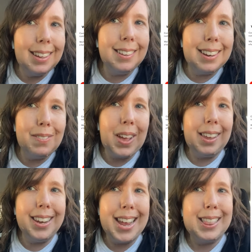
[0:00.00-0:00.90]
didn't
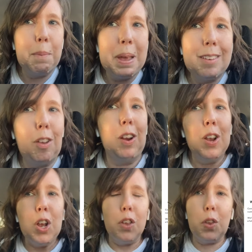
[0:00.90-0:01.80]
validate the picture.
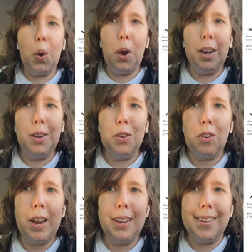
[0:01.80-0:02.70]
So are you
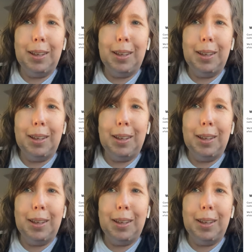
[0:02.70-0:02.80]
trying to tell